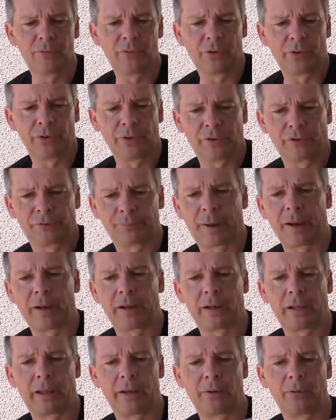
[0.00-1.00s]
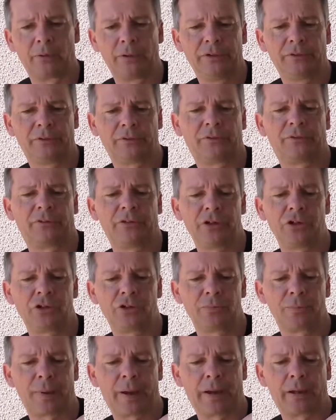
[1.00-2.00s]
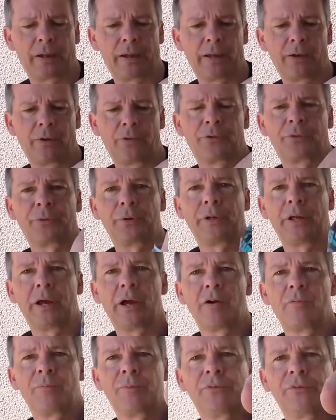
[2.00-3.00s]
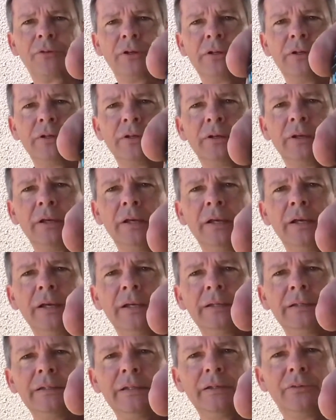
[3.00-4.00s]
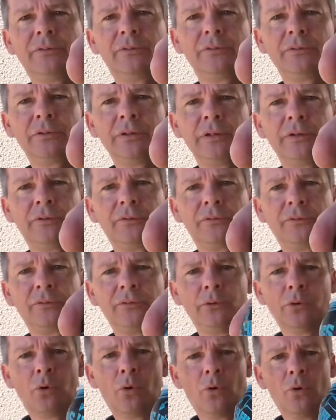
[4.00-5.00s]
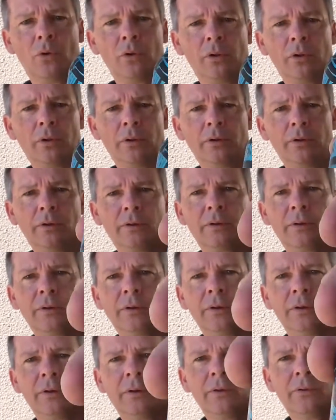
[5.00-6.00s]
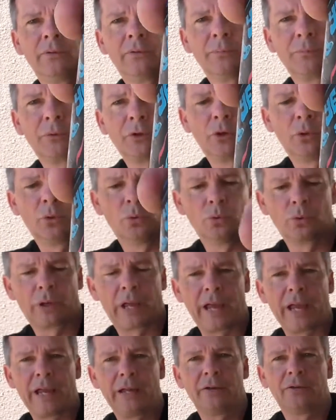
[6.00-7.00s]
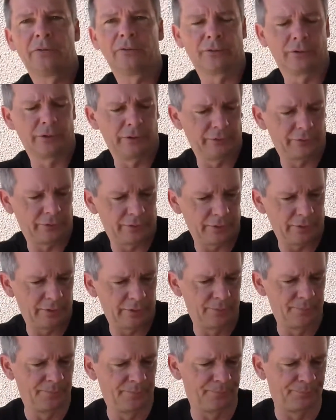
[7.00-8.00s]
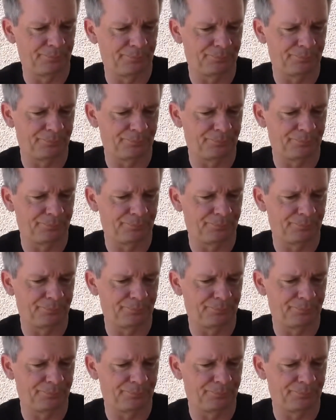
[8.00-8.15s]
Very nice pale ale. Here's a session pale ale, 3.5%. Yes, yes, y'all. Some cool can designs there.